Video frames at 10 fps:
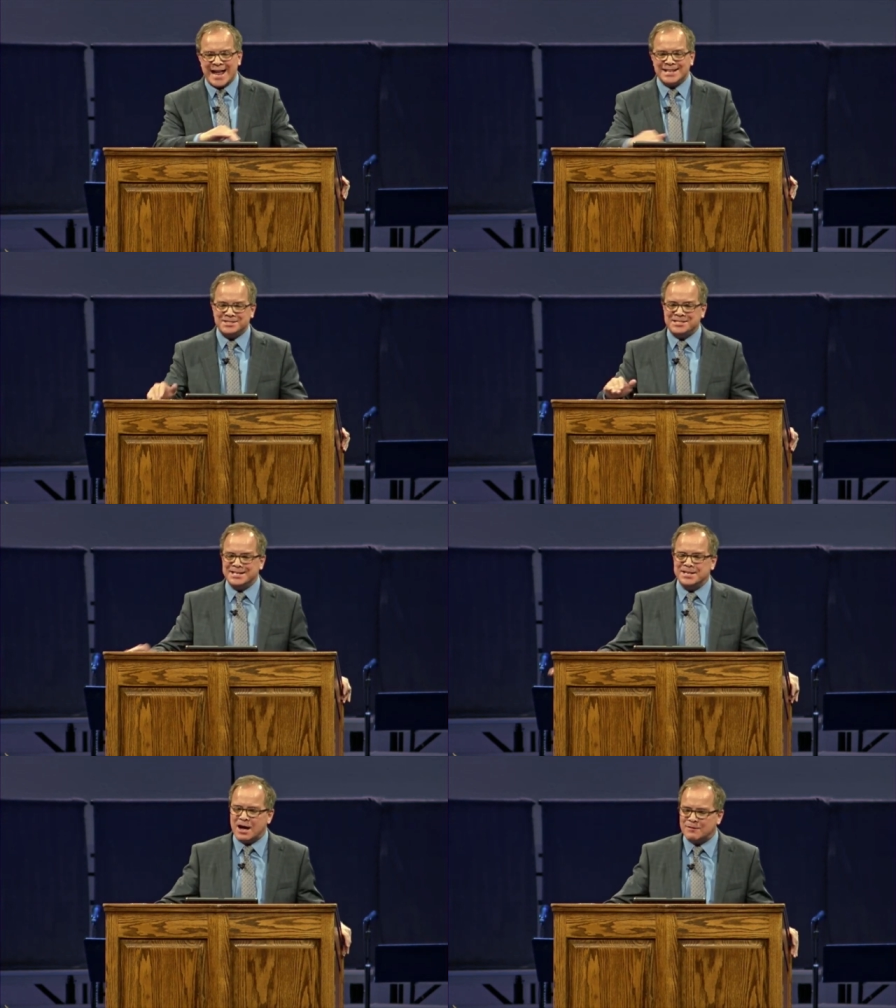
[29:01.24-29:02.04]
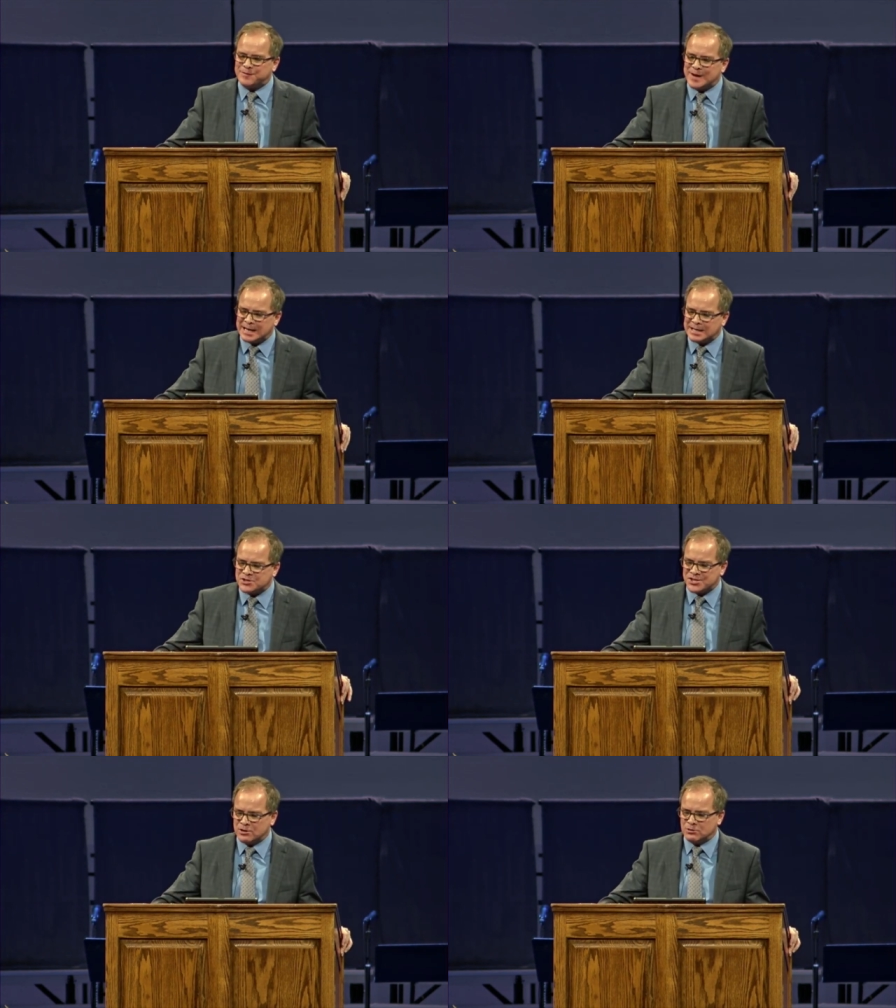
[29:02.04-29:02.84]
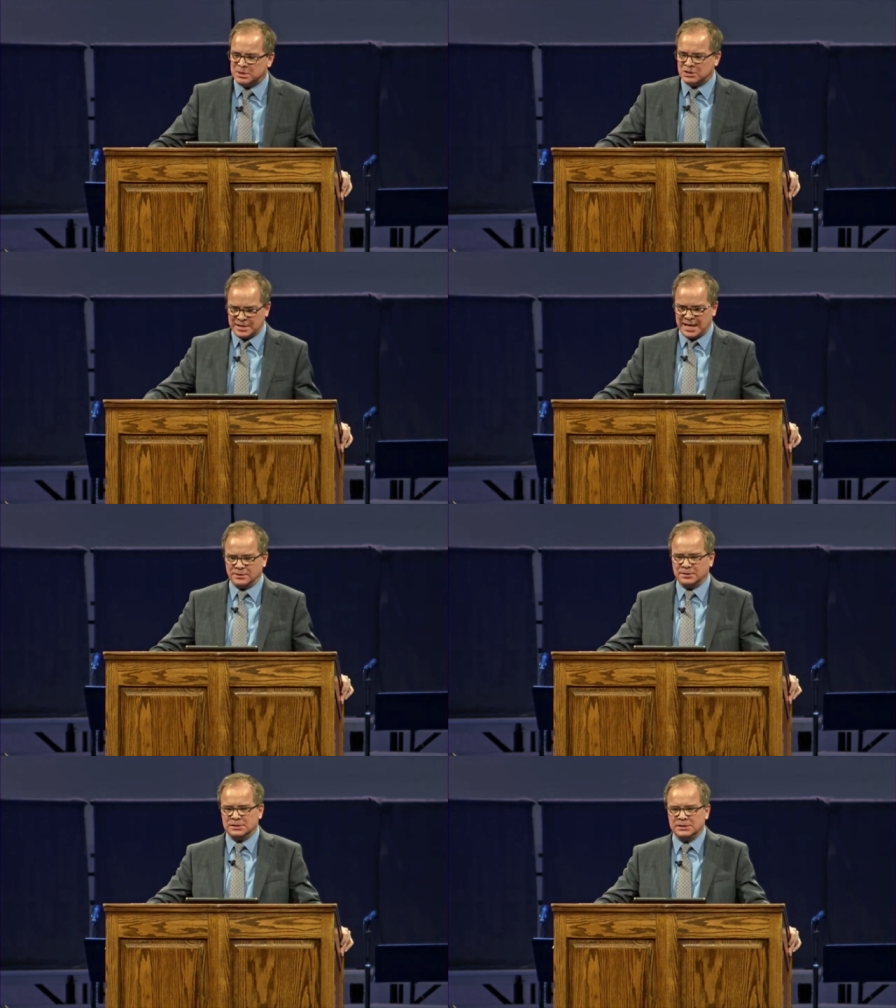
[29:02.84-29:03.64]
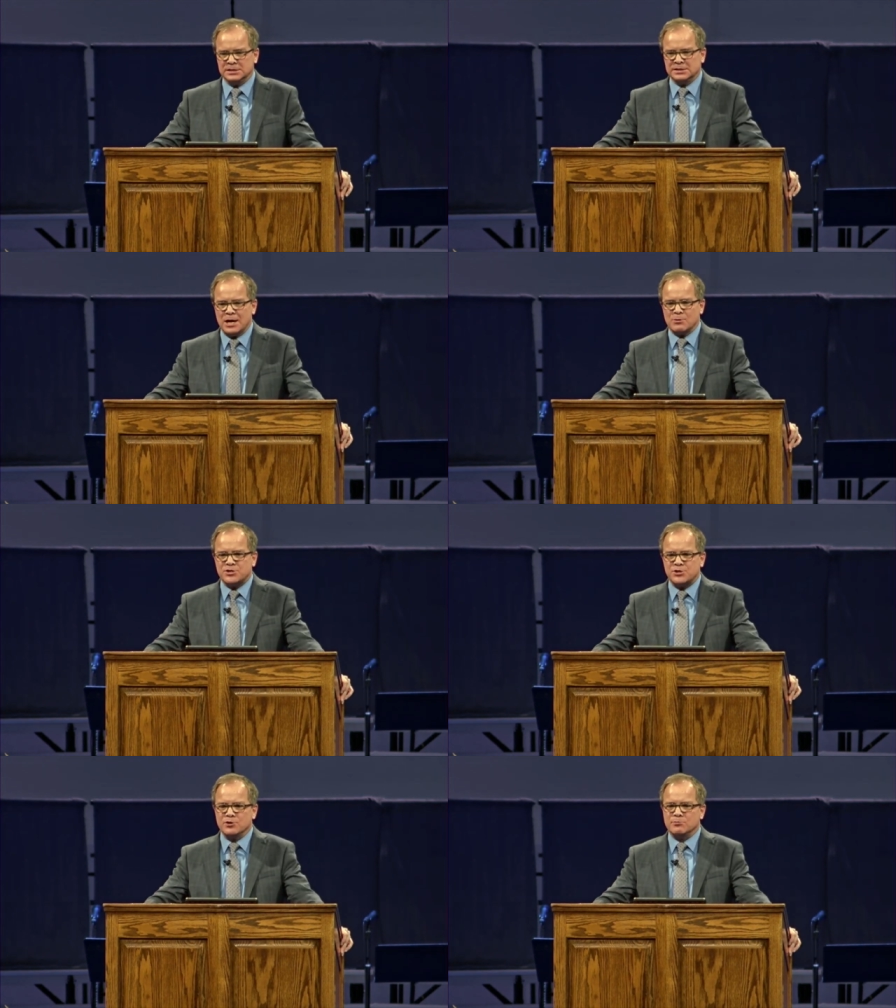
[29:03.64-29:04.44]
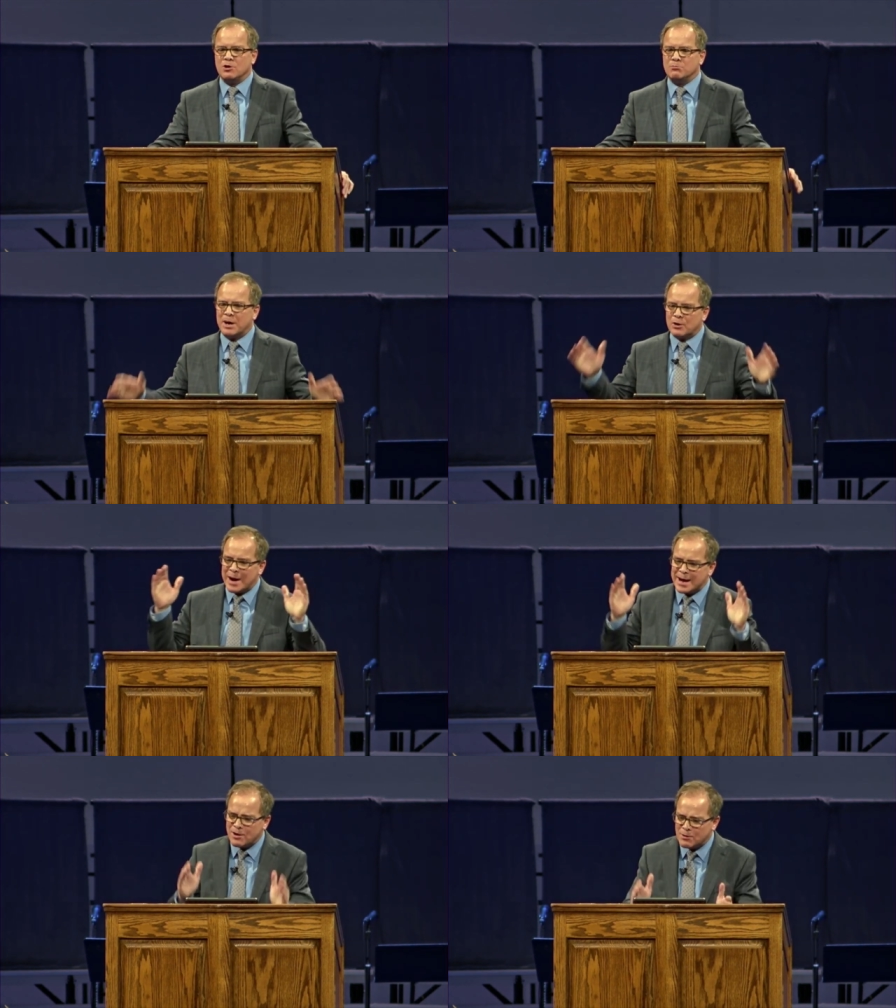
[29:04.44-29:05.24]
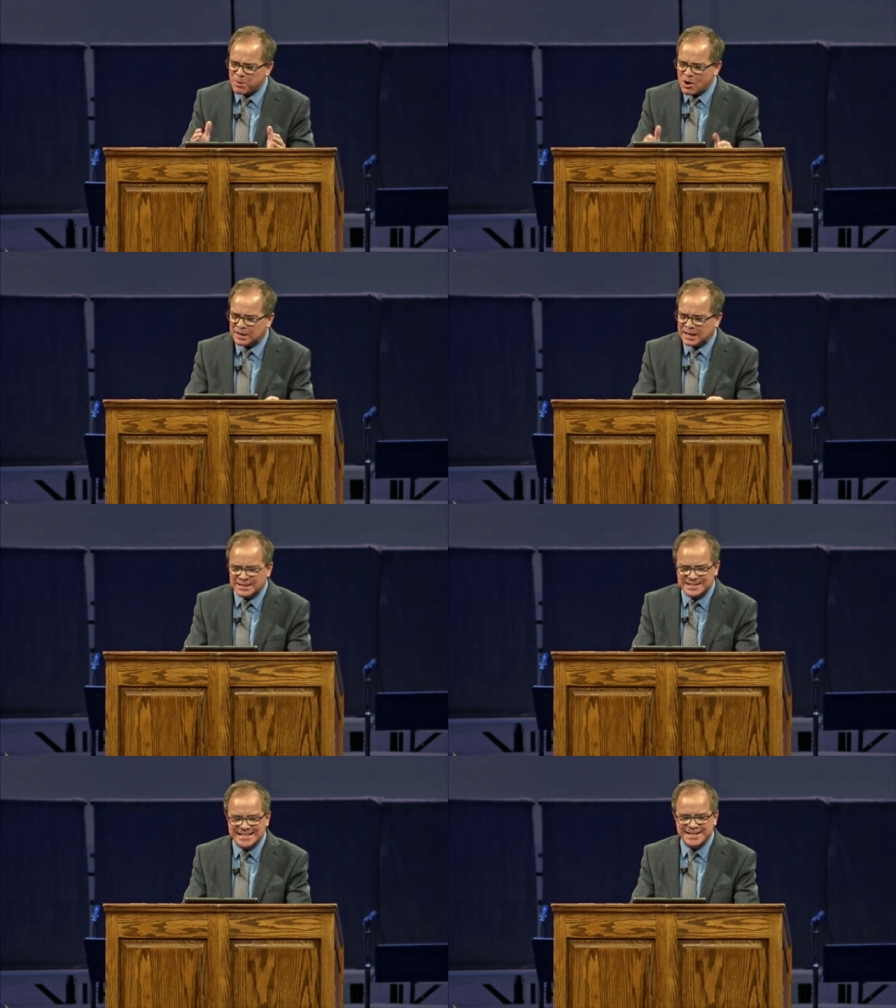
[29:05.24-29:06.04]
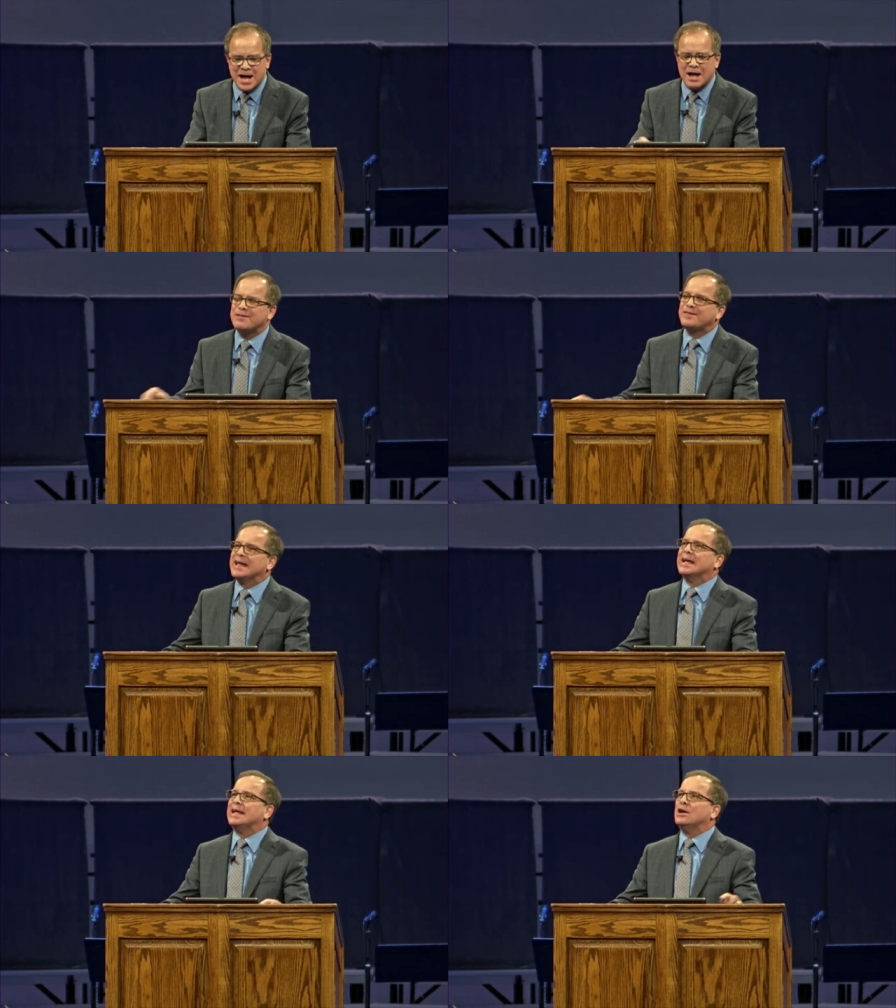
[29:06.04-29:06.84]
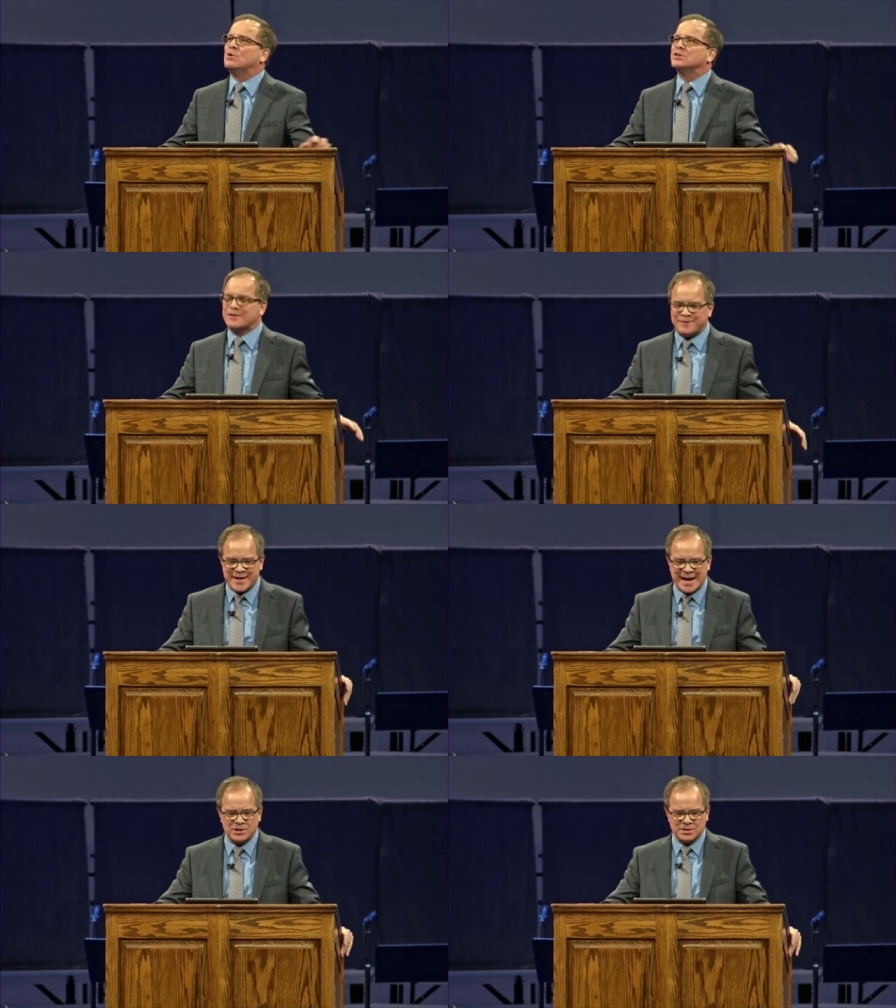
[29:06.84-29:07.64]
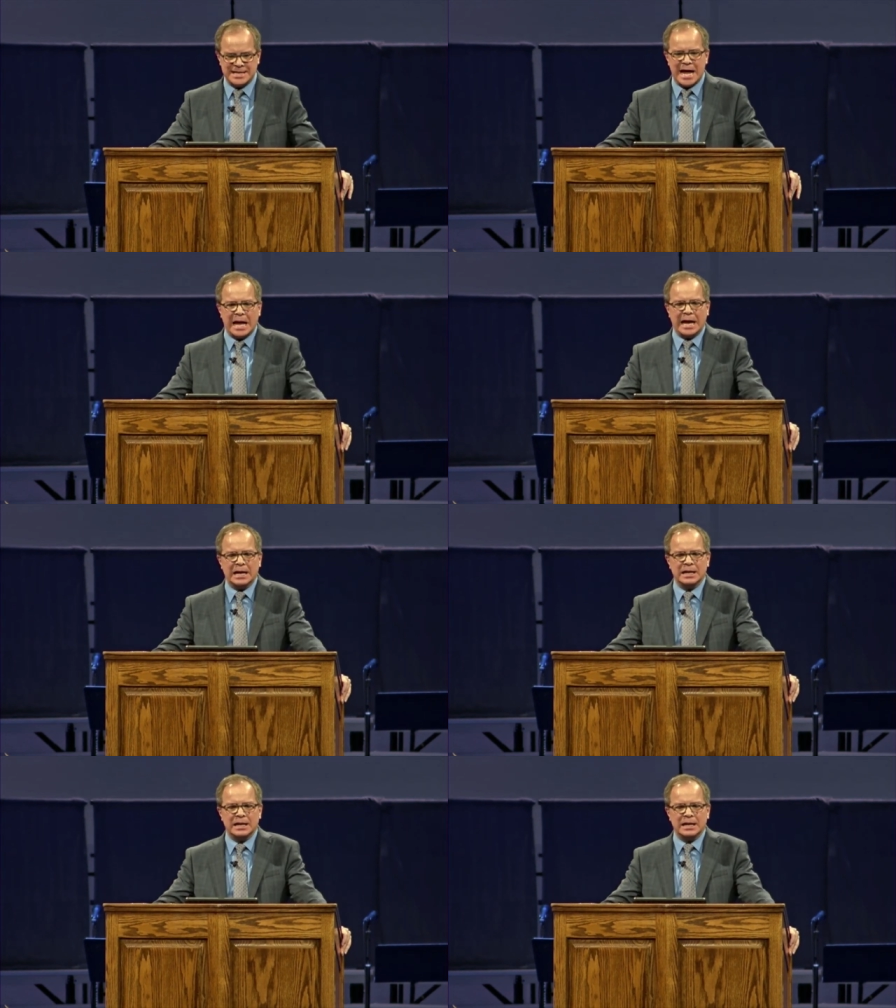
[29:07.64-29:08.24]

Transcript: and did not find a single building that was suitable. But Reinhard Bonnke did not think it was a failed day.